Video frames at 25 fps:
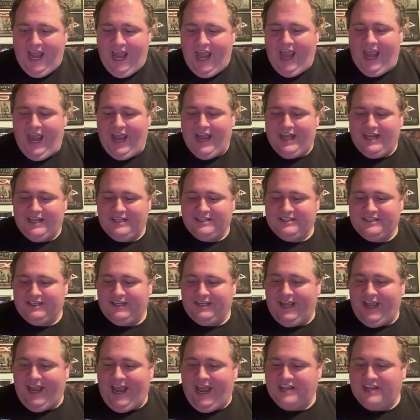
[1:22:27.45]
And
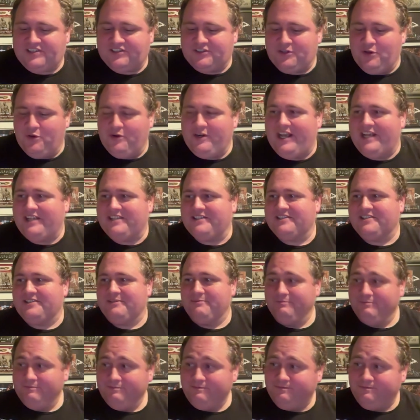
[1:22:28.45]
as soon as